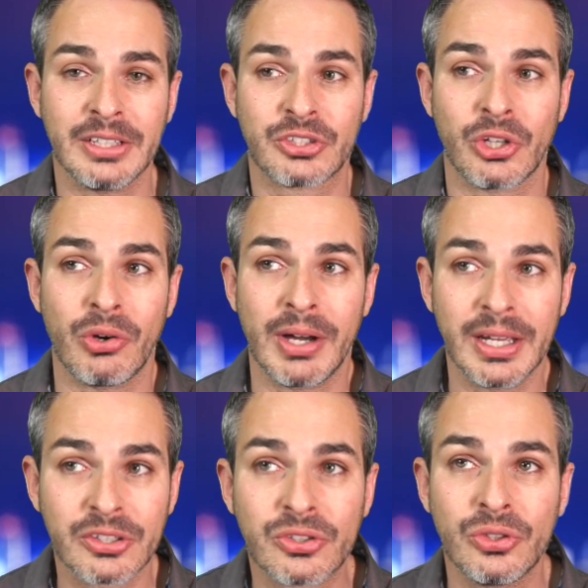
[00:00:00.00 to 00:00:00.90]
So I
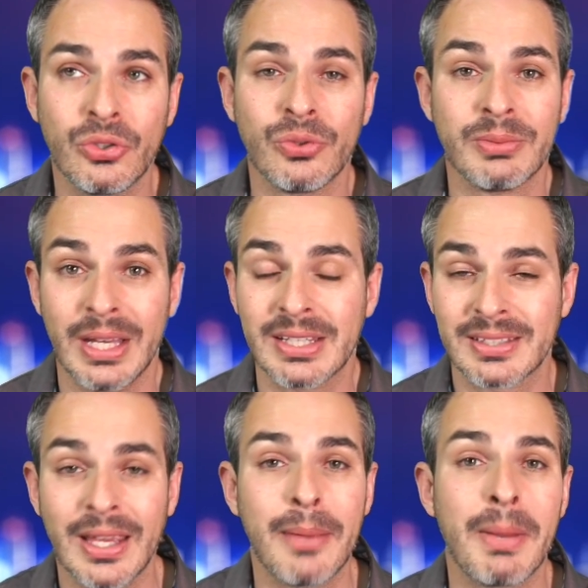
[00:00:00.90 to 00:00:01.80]
assume that
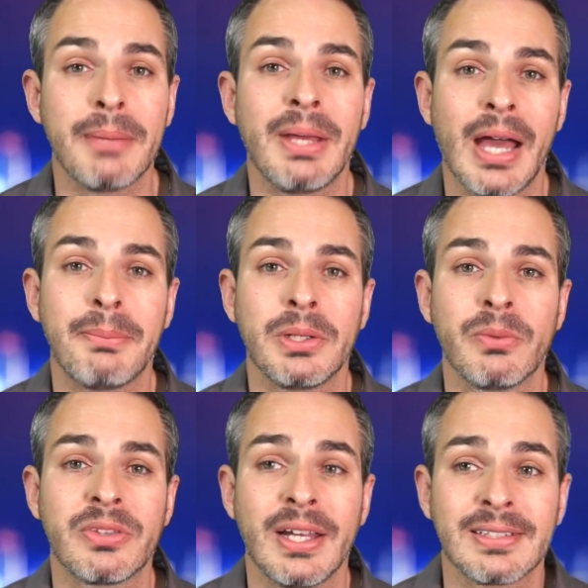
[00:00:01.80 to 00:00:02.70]
same might be happening
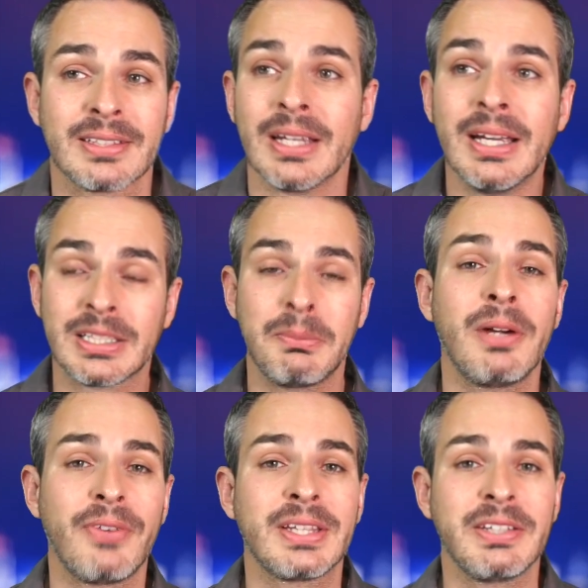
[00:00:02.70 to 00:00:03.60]
with Teslas. As a matter
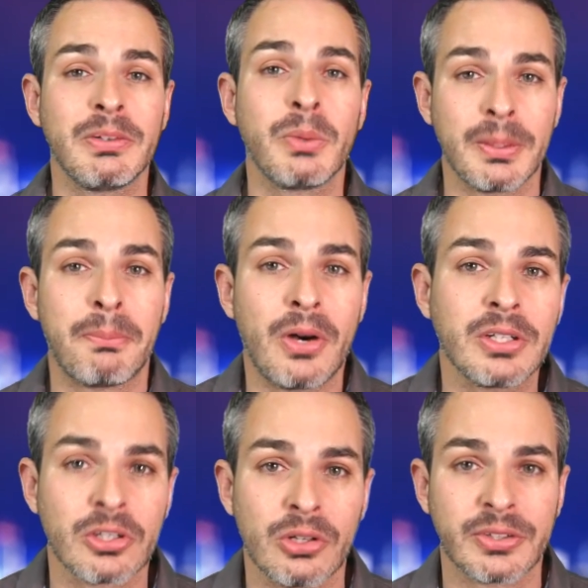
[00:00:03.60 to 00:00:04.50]
of fact, even with a
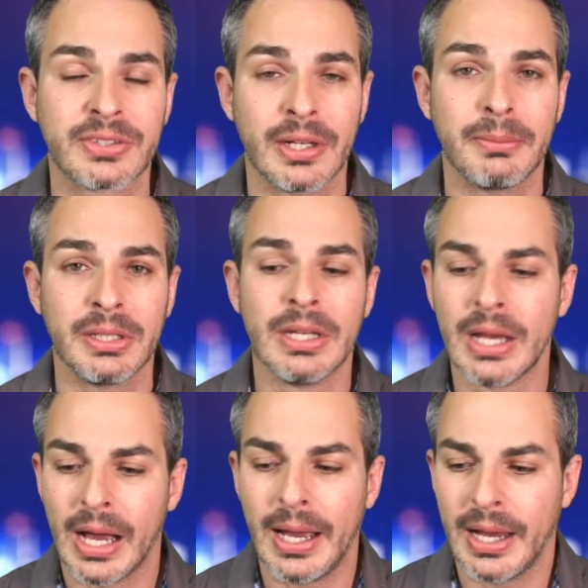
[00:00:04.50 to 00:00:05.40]
parking lot summon,
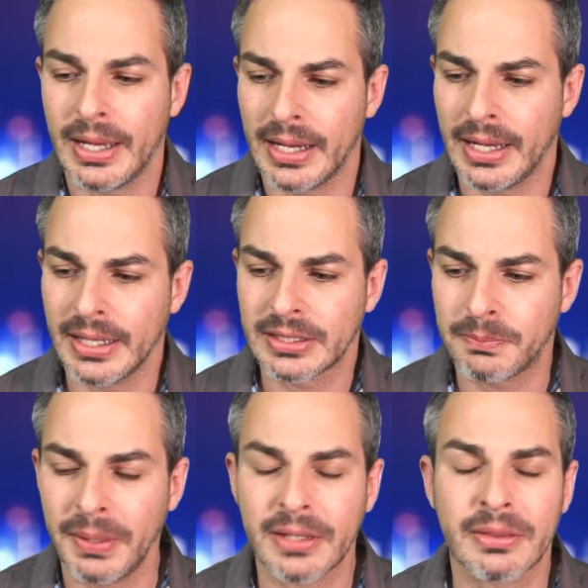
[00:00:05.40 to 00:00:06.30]
I
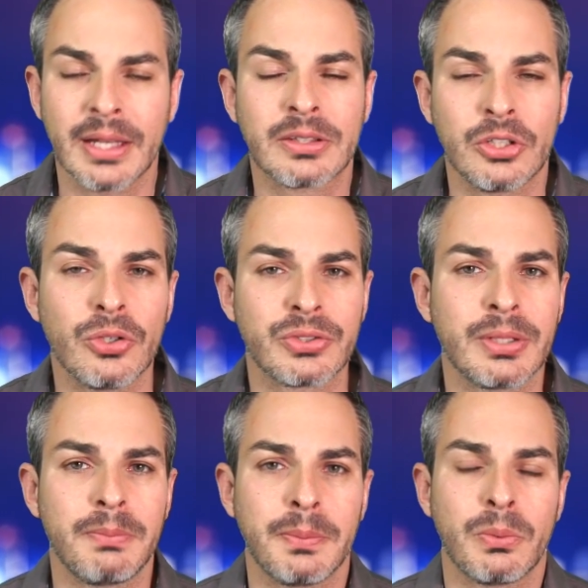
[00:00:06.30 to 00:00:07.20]
expect that, you know,
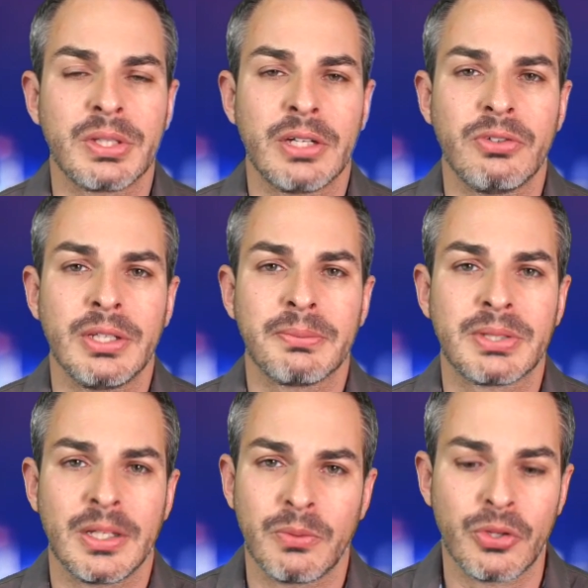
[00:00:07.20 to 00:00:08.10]
some people will get really
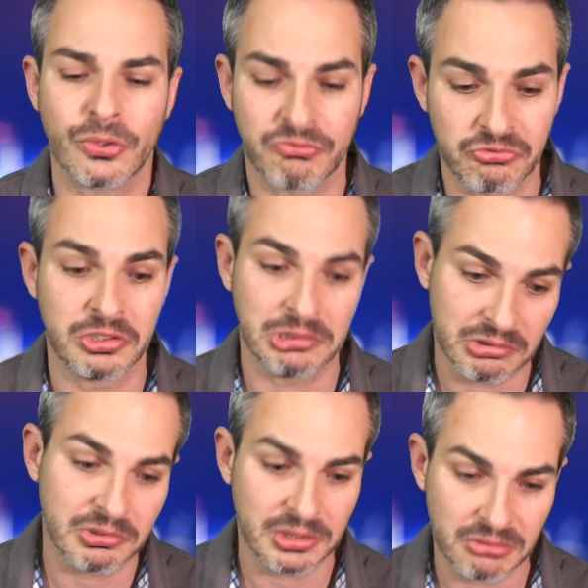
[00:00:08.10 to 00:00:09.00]
upset with those really,
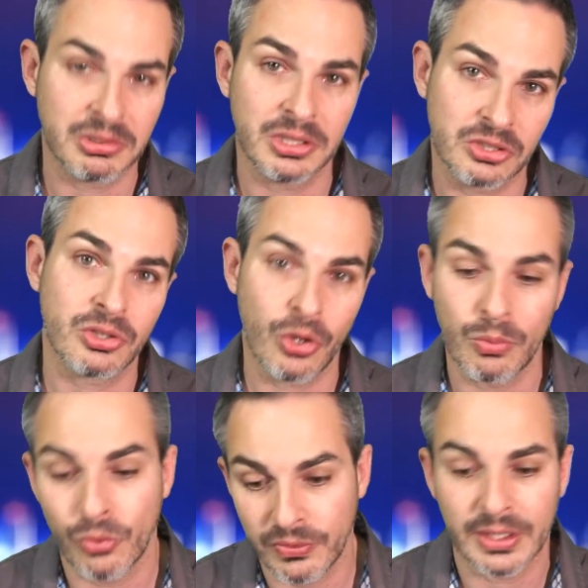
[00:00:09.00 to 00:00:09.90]
really, really slow
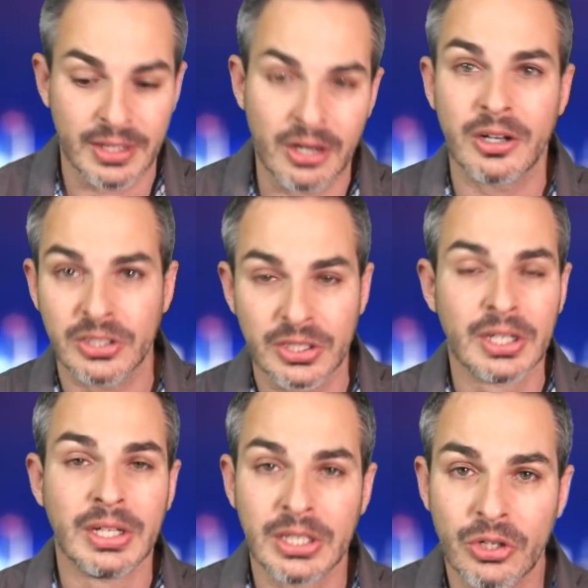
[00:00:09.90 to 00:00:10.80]
moving cars,
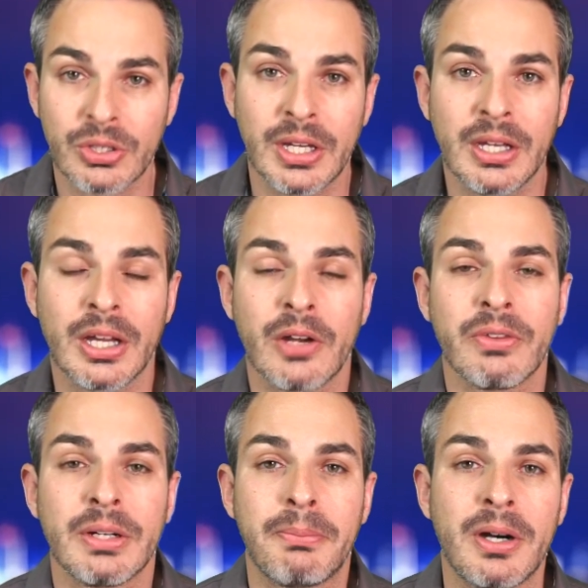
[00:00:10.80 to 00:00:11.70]
you know, getting out of
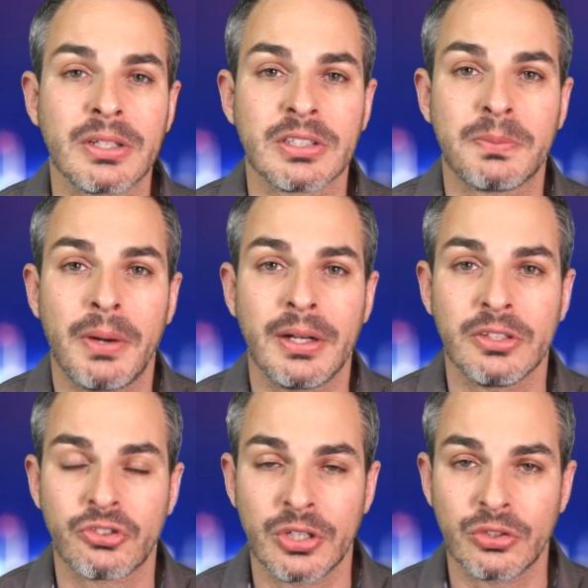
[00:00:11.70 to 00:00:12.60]
their parking spot
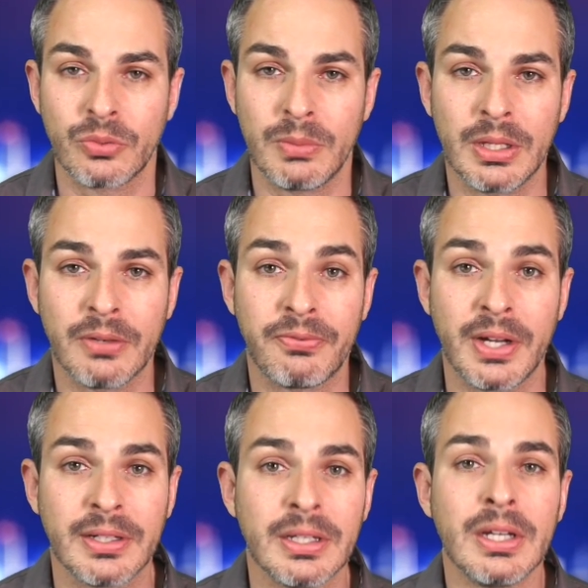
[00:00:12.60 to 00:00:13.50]
and trying to
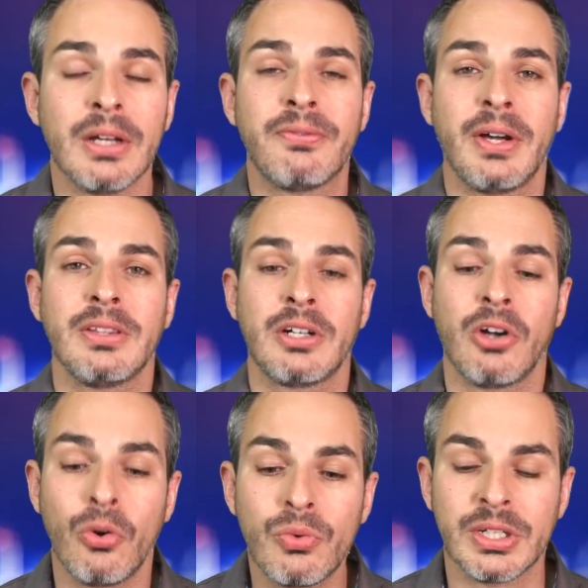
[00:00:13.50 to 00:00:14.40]
find their
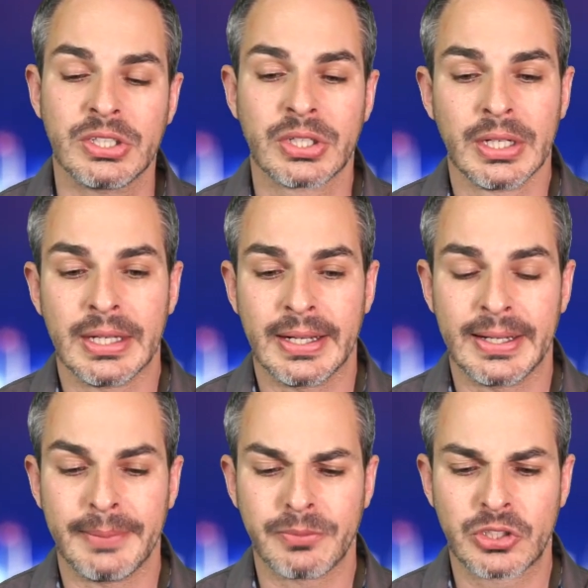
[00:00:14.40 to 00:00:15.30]
owners.
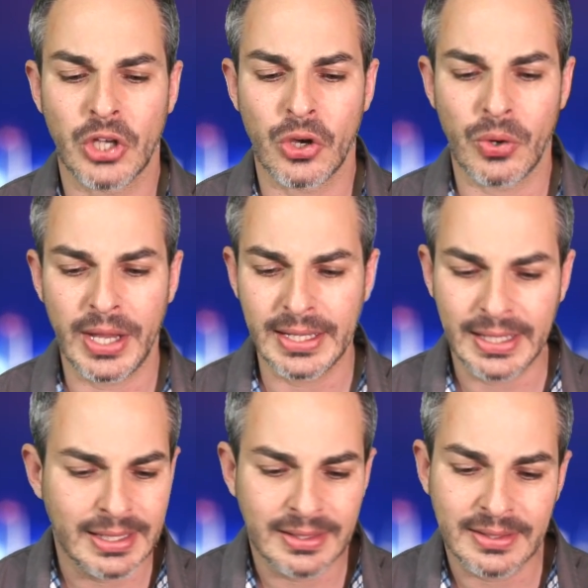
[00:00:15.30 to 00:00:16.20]
So at
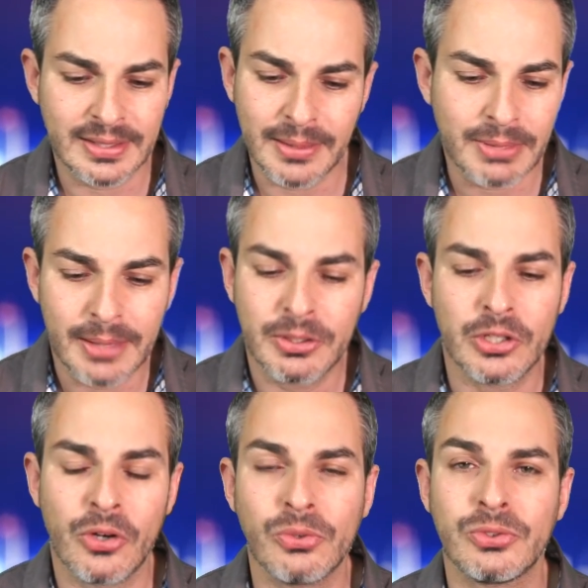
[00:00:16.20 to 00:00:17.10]
the same time, you
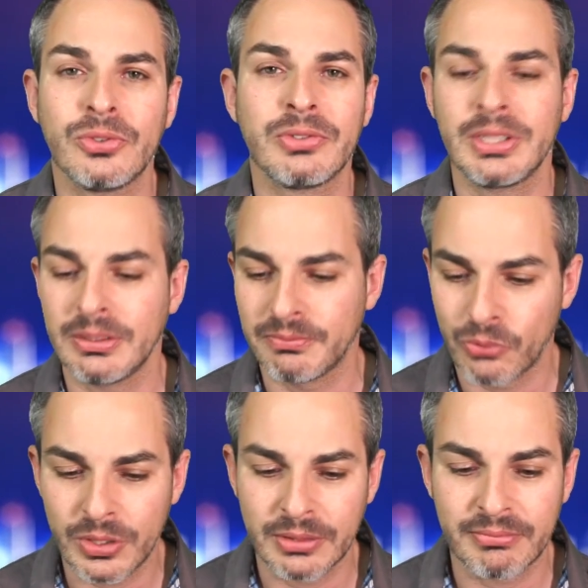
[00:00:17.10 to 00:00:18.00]
know, do you really
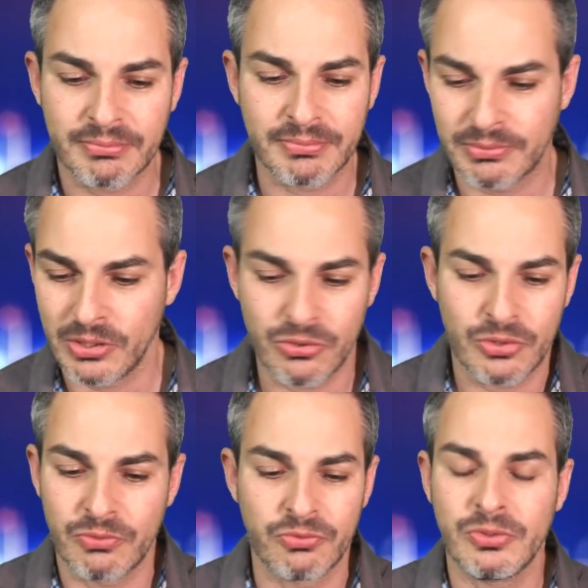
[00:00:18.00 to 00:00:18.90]
want to, you
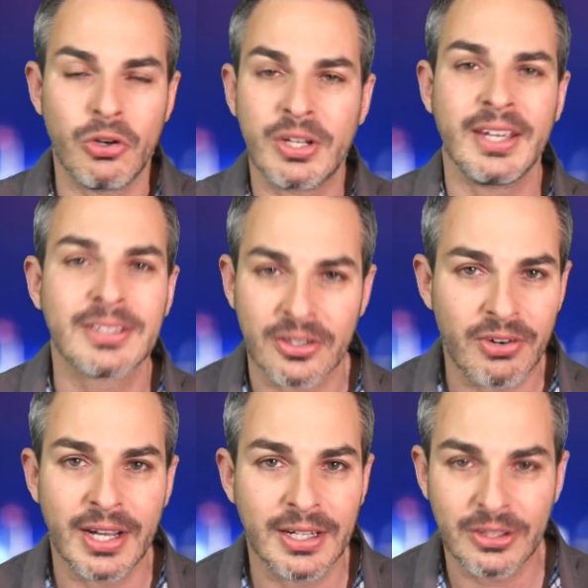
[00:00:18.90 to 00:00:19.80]
know, your kids are
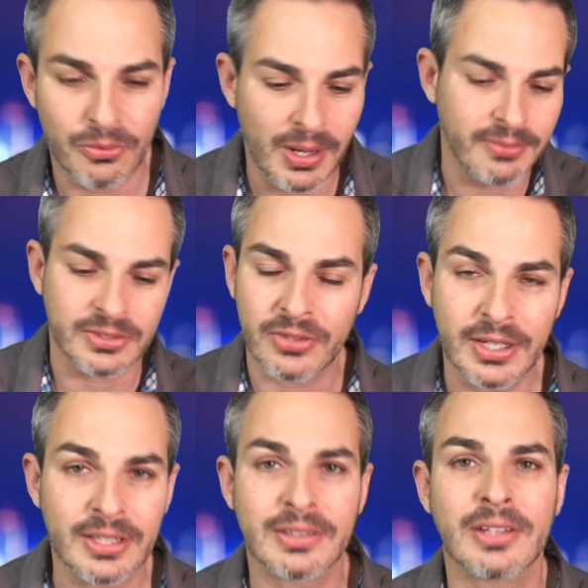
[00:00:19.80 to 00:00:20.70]
riding, your wife is
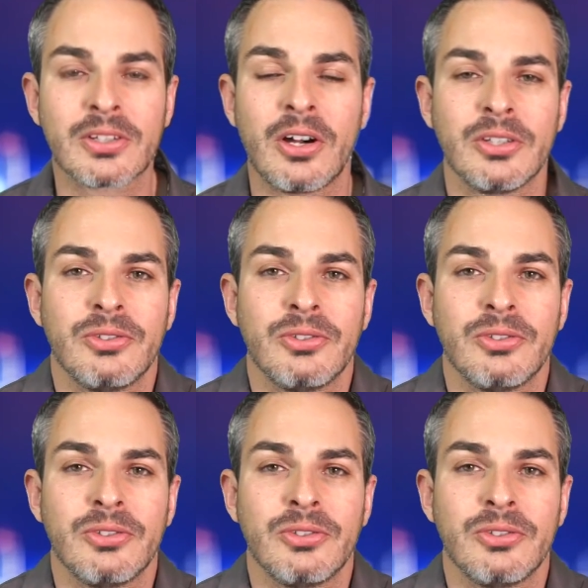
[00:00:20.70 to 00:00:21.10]
riding in that car.